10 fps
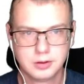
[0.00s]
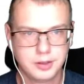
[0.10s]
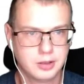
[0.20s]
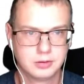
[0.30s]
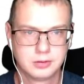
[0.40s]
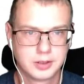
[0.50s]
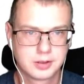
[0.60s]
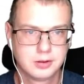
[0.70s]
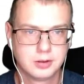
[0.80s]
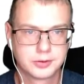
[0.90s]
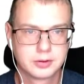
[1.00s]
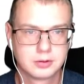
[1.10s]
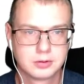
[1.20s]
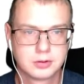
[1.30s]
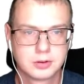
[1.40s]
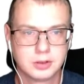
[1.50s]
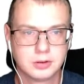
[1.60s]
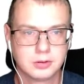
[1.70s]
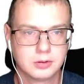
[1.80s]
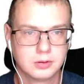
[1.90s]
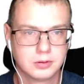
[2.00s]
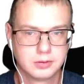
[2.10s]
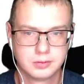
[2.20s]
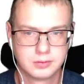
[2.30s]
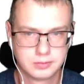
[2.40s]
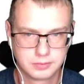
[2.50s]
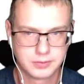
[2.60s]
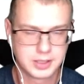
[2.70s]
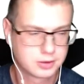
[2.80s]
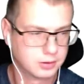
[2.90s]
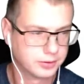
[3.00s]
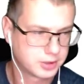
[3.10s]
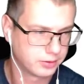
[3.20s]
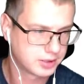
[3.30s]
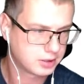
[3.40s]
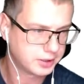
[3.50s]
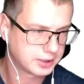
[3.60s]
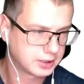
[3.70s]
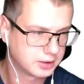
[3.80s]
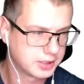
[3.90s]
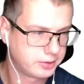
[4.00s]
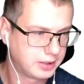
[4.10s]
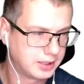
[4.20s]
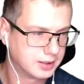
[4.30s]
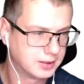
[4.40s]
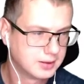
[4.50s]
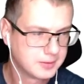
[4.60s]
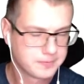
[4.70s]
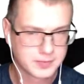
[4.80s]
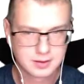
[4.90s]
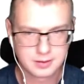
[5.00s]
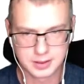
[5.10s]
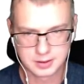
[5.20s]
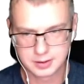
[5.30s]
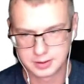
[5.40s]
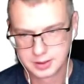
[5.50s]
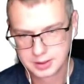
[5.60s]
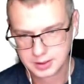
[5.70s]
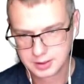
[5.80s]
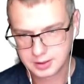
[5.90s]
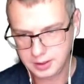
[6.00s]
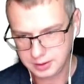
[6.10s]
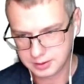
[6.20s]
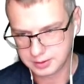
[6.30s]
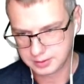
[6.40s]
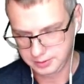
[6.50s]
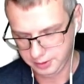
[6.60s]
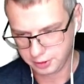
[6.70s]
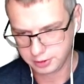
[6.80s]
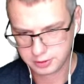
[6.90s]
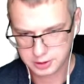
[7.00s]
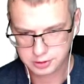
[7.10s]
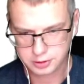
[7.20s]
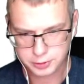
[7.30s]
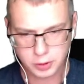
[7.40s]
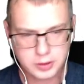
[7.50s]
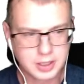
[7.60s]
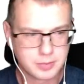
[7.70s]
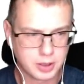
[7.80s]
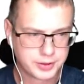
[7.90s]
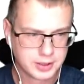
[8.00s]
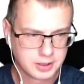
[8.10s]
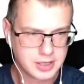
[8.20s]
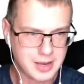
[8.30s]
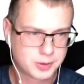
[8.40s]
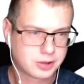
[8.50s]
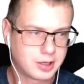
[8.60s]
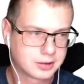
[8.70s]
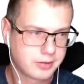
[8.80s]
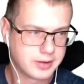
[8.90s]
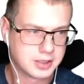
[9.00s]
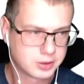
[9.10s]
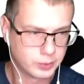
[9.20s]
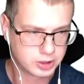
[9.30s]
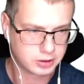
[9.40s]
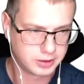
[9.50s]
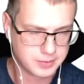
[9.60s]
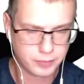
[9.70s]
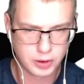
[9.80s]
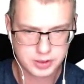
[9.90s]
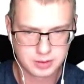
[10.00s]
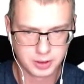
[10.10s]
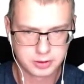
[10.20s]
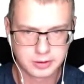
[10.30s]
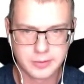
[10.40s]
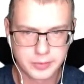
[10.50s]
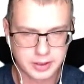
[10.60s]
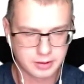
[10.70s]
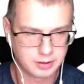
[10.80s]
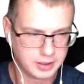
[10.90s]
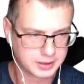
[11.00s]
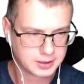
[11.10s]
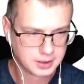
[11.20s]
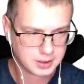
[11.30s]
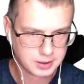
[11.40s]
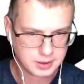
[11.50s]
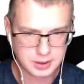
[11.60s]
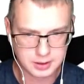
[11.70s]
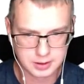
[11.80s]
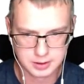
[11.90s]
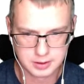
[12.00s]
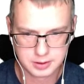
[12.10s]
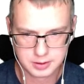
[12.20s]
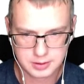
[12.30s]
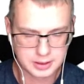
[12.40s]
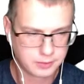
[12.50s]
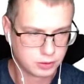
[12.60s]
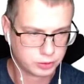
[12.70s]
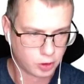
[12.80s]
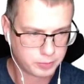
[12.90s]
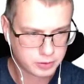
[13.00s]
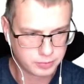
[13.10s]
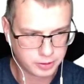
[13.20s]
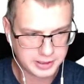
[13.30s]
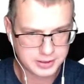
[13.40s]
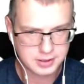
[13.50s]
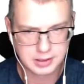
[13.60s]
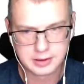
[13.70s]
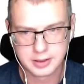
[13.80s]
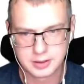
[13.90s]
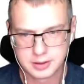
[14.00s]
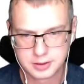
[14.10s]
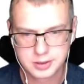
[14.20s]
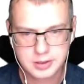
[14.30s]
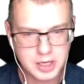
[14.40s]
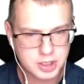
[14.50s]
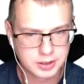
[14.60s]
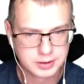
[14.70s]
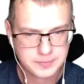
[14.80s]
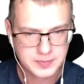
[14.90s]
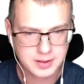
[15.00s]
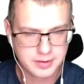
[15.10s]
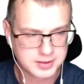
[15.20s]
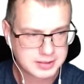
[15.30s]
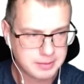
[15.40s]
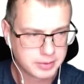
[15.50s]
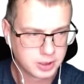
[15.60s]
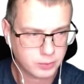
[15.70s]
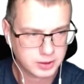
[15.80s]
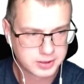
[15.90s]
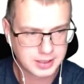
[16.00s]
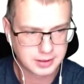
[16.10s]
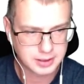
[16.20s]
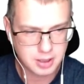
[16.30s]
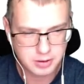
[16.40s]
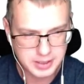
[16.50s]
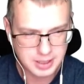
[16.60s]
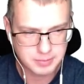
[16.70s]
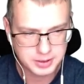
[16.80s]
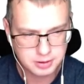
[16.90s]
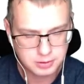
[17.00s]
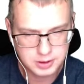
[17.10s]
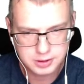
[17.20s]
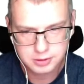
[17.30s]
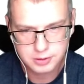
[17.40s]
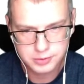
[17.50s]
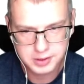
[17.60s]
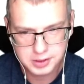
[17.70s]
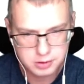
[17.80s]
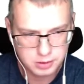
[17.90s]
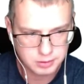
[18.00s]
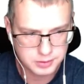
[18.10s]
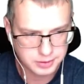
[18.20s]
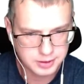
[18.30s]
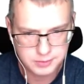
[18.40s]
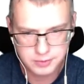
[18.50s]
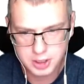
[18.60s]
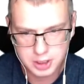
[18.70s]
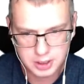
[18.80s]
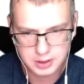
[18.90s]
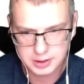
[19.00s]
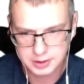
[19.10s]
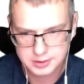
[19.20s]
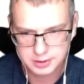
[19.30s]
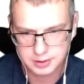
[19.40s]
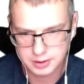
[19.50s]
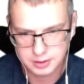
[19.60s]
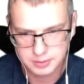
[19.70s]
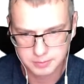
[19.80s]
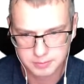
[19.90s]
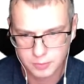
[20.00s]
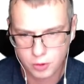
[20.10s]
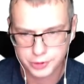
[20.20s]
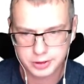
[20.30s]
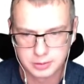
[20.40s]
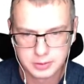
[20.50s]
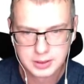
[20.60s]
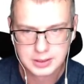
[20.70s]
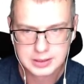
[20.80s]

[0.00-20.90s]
No, that's not. So that's good. So this article is really like, it's not talking about abstract things which are impossible to compare. Like if you drop Kubernetes in the discussion, then somebody will say like, oh yeah, but you didn't use this service, this feature, it's awesome.